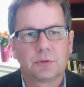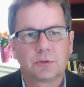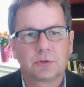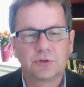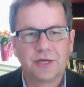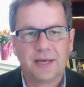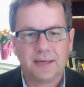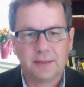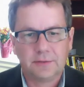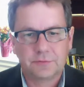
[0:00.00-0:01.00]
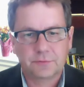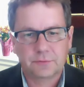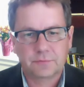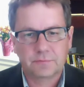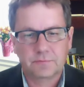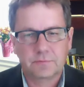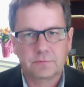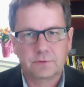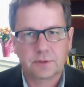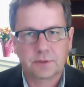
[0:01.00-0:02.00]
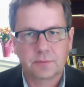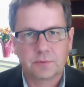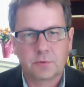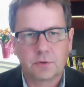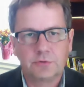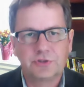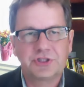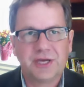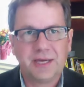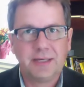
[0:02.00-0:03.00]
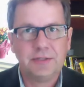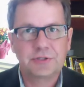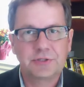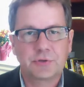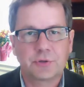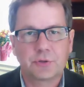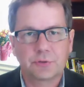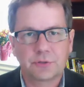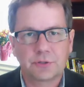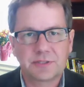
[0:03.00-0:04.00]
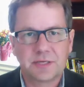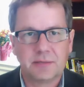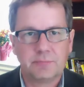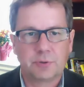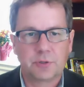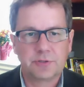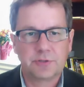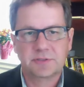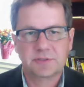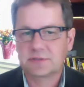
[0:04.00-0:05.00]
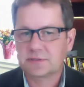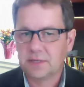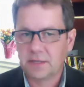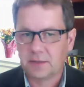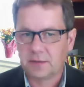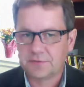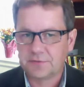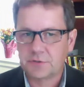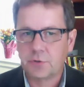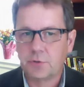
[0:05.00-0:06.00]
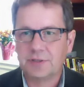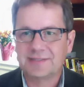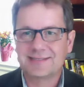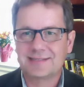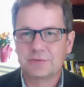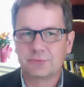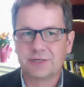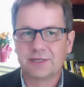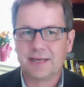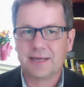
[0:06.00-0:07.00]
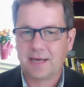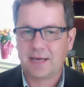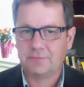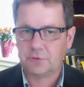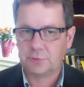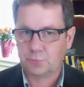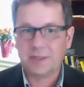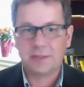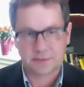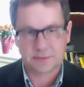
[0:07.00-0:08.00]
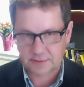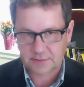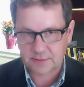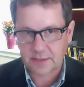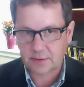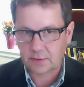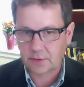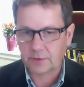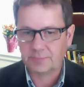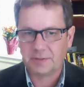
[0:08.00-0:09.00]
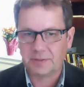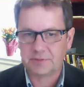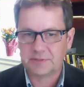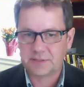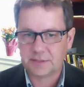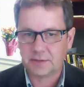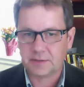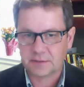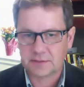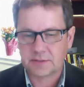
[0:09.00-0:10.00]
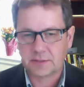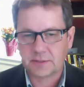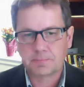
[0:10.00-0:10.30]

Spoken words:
create or change the design process itself so it doesn't really have those weaknesses that a lot of people see in design.